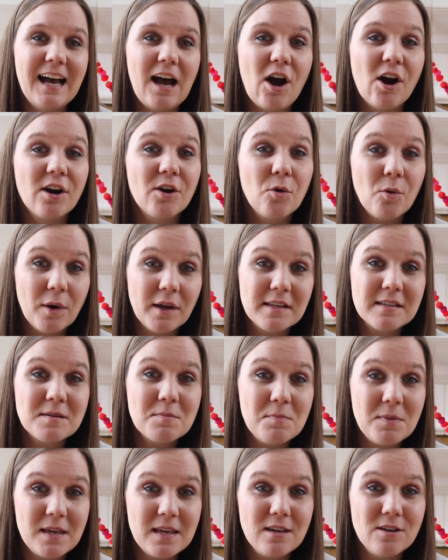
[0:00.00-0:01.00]
are going to
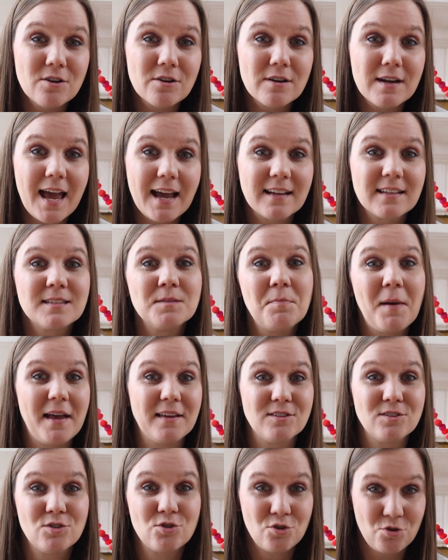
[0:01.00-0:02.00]
be your next
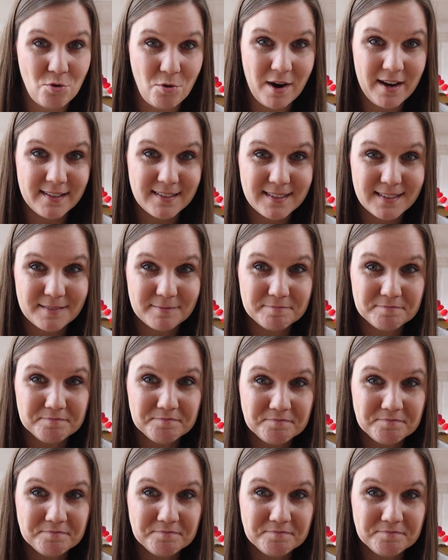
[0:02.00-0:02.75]
best choice.